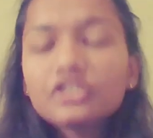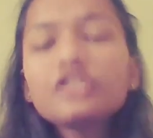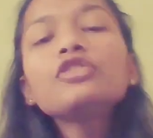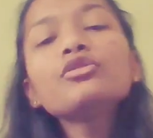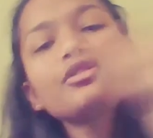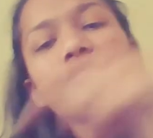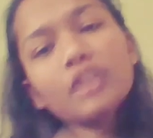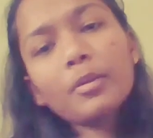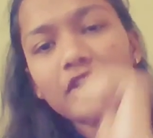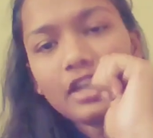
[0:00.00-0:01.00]
into
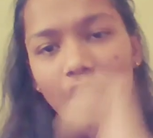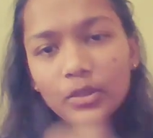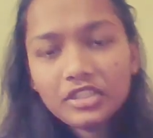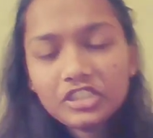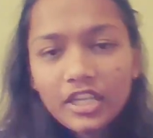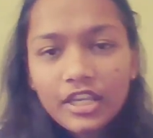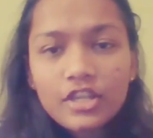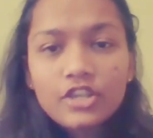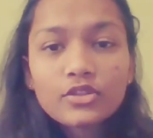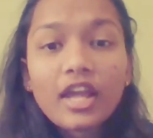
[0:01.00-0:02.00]
some other language.
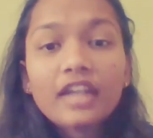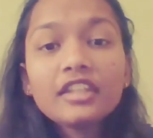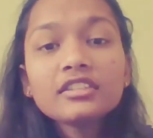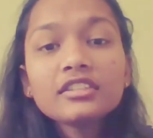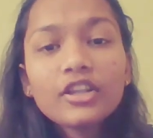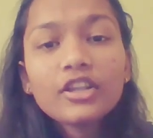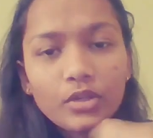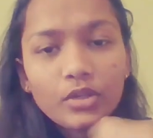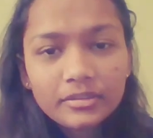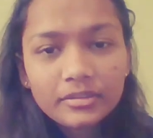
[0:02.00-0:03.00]
So that is
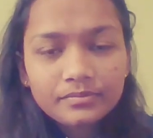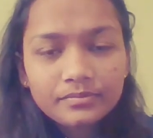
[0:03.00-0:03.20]
coding.